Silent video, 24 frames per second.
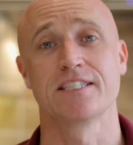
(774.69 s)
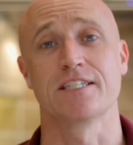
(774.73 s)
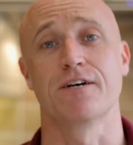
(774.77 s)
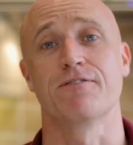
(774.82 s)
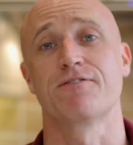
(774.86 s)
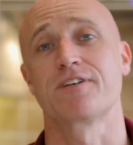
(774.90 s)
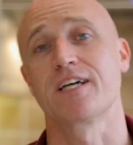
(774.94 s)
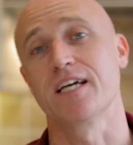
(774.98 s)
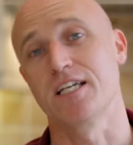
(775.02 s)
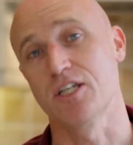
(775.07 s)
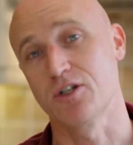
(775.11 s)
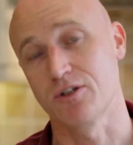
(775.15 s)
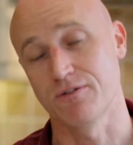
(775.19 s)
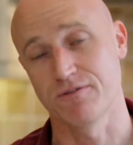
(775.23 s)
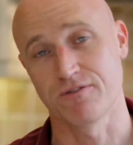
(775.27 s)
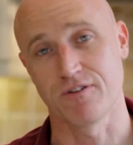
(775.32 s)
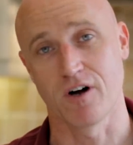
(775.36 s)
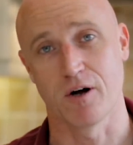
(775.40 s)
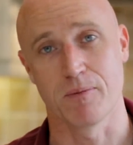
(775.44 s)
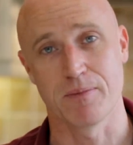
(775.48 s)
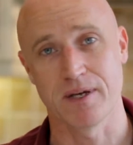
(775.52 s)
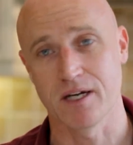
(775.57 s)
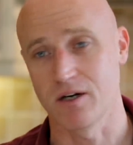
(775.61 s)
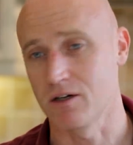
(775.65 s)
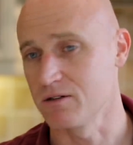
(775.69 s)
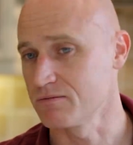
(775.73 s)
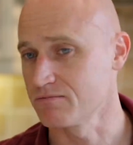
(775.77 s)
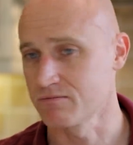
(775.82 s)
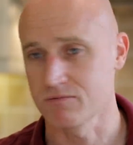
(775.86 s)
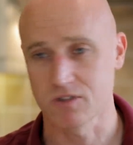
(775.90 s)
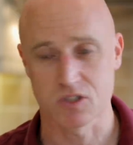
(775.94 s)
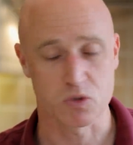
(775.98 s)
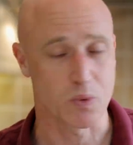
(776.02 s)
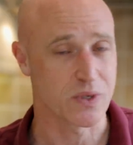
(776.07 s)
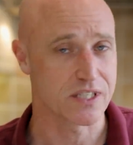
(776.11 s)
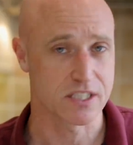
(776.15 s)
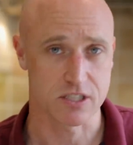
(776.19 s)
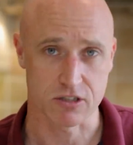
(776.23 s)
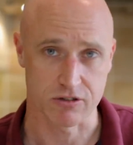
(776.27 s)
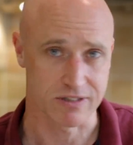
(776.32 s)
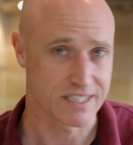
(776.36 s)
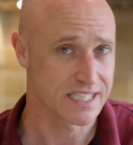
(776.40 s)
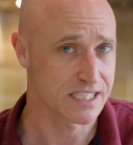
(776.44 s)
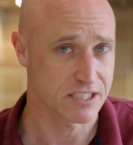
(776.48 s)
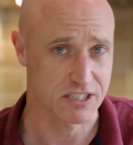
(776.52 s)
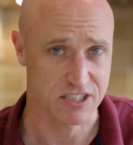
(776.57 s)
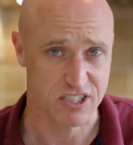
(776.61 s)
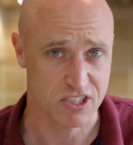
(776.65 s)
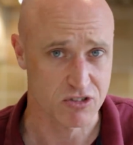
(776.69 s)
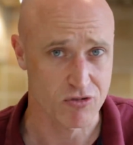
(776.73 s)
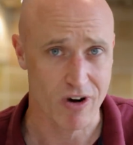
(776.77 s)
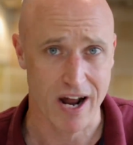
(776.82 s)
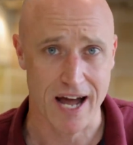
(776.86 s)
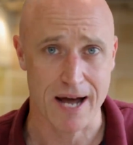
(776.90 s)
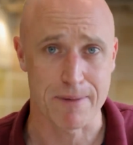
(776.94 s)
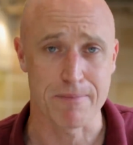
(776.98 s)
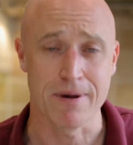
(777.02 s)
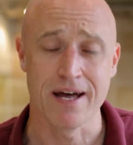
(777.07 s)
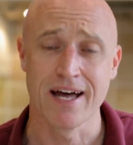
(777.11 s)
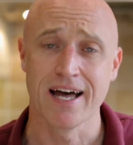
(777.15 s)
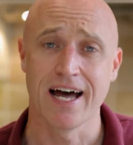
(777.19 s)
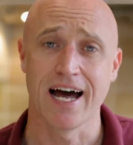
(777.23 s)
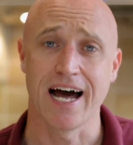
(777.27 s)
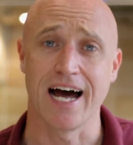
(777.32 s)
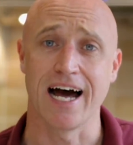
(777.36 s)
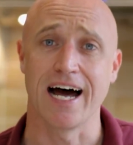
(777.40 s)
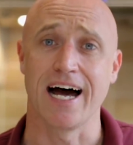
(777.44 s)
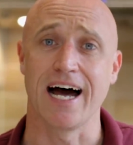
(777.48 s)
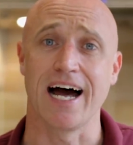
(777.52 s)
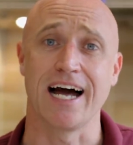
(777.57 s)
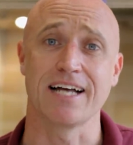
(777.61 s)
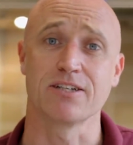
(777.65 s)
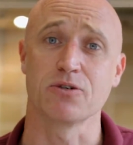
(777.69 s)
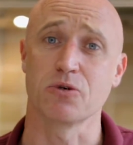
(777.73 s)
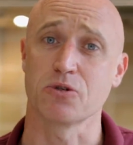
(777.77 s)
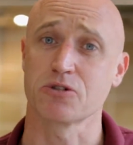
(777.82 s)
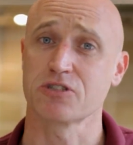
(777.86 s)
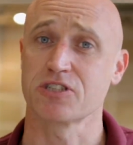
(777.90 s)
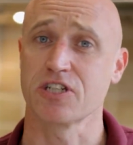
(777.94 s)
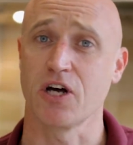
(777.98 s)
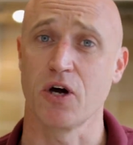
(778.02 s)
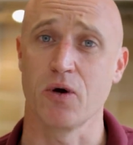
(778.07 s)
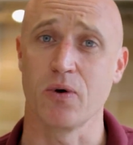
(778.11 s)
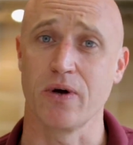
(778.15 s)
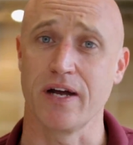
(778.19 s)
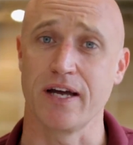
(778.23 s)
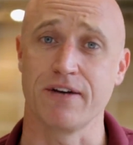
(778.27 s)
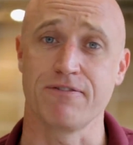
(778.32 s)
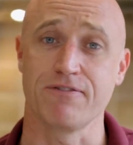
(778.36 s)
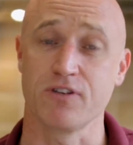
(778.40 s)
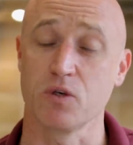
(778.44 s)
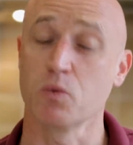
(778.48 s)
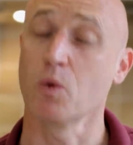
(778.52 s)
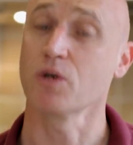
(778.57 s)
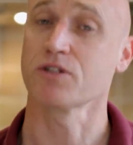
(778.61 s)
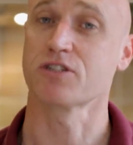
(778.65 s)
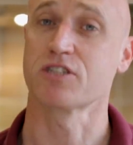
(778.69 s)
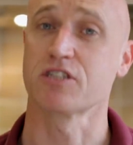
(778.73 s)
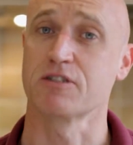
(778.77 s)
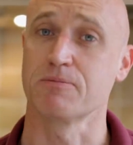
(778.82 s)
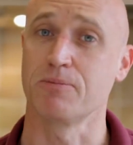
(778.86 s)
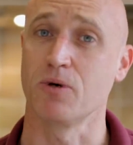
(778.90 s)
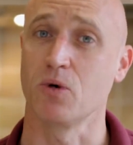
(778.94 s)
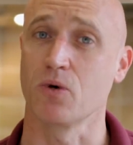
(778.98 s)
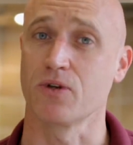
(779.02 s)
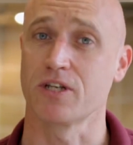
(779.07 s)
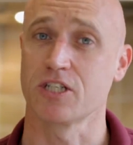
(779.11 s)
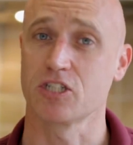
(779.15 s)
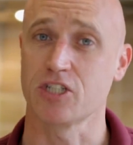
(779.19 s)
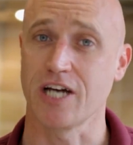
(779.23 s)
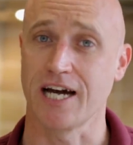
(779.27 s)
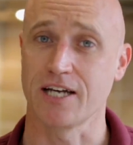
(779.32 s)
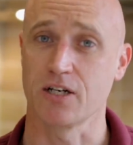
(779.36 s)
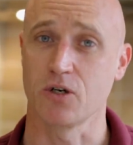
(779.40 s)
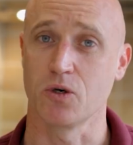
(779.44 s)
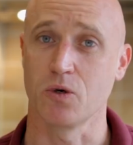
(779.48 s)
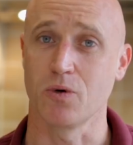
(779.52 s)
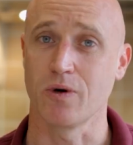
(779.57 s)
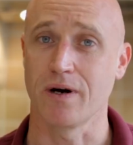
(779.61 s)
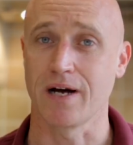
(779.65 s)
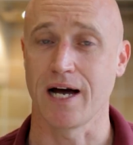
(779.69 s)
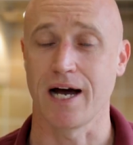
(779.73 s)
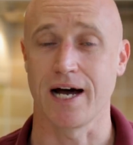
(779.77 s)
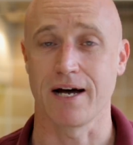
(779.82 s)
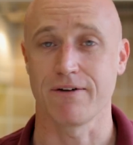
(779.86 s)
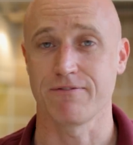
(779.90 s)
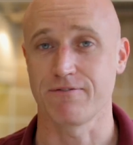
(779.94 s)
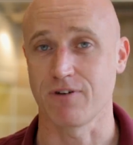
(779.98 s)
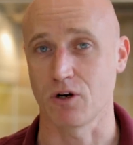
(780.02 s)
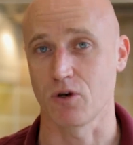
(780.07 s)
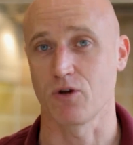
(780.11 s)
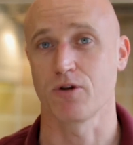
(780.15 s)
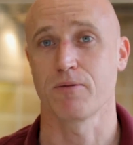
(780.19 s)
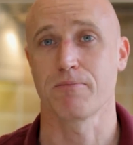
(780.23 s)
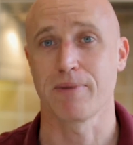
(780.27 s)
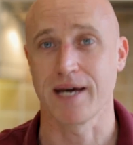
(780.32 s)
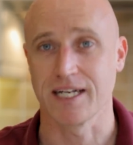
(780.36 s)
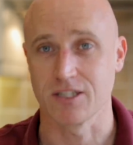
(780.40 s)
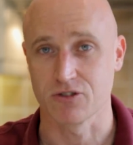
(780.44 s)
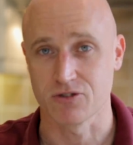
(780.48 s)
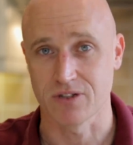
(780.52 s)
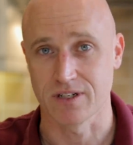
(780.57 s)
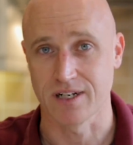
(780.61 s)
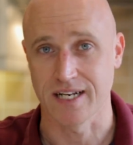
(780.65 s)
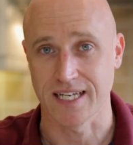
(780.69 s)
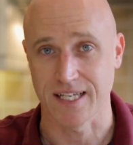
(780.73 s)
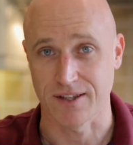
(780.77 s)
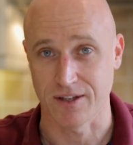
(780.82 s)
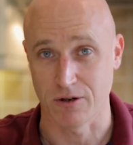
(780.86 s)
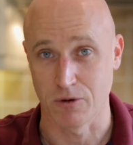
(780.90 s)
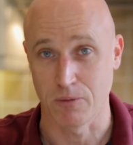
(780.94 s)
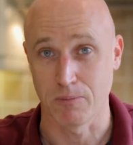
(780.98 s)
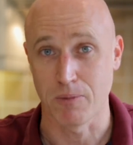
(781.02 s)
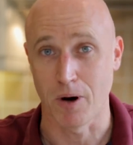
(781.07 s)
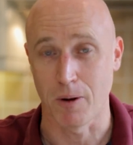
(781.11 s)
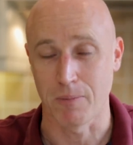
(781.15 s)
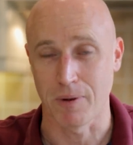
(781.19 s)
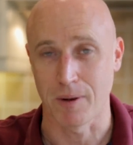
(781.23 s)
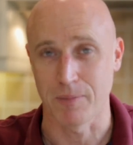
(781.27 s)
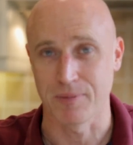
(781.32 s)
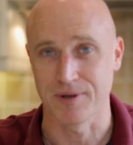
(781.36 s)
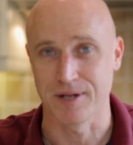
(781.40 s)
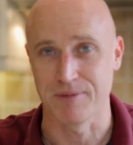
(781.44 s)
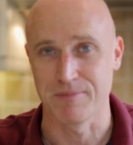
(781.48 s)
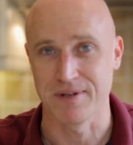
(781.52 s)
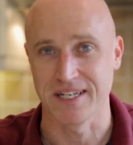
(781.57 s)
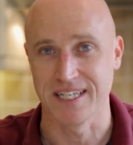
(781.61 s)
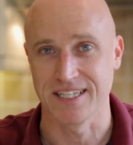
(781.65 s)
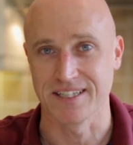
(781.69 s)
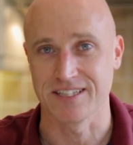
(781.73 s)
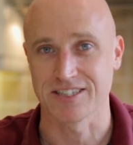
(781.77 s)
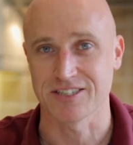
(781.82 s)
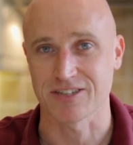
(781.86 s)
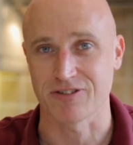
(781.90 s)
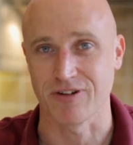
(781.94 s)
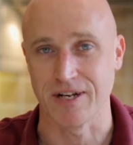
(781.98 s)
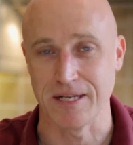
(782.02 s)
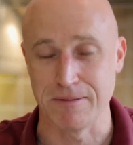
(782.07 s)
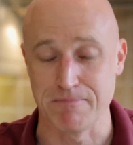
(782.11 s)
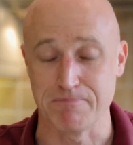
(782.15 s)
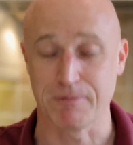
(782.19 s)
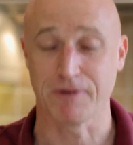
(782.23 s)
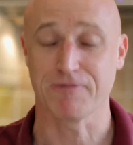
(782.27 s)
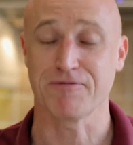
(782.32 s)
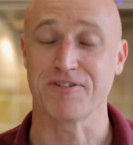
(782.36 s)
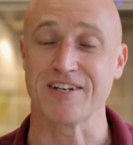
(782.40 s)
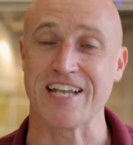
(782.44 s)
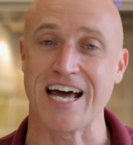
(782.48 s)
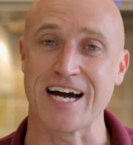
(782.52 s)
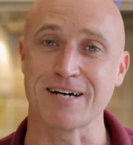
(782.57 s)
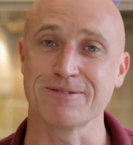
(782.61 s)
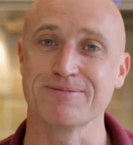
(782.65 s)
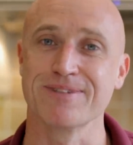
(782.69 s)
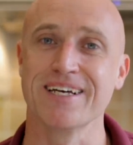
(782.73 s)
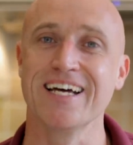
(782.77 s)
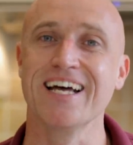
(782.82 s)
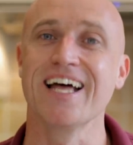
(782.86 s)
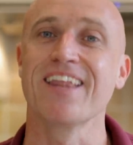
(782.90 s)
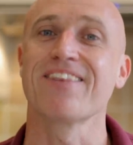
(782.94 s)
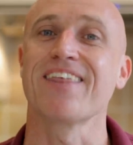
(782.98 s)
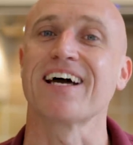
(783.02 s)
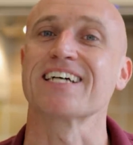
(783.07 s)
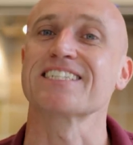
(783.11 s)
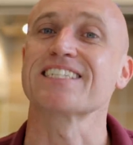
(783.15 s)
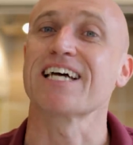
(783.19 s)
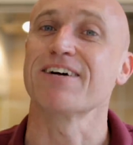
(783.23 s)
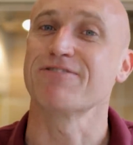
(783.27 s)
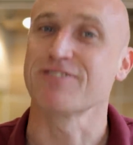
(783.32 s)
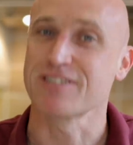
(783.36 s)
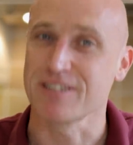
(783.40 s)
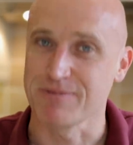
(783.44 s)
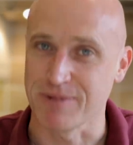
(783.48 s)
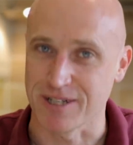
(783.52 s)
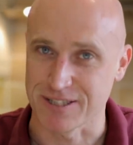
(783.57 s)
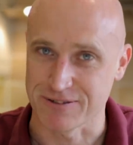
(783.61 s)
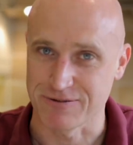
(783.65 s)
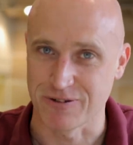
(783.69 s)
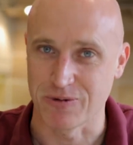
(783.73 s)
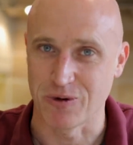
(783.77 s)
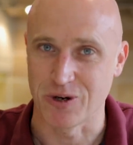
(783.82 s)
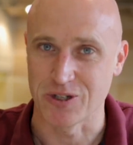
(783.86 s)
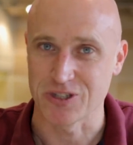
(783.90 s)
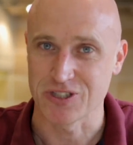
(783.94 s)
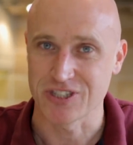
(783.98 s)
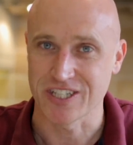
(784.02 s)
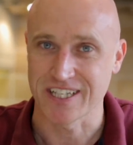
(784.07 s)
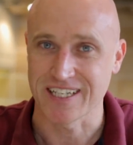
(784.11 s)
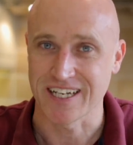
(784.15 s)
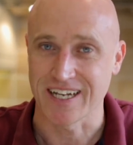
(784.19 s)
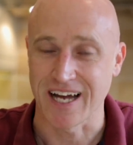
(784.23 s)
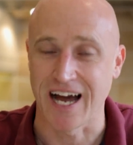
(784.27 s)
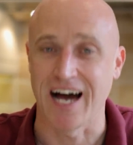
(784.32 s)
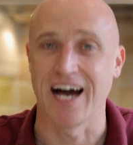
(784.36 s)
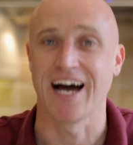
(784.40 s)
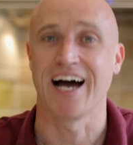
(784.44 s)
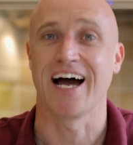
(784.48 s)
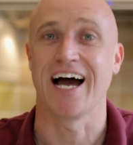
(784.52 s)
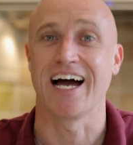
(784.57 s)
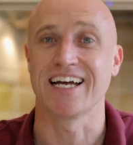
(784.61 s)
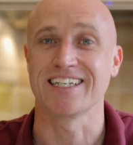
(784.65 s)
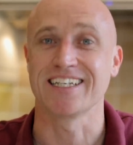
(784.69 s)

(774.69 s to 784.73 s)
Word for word: Don't forget you can find me on Twitter and Instagram. Uh, and also, if you want to support the channel, uh, follow the Patreon link that will pop up in a minute in the screen. But for now, thanks ever so much for watching. Uh,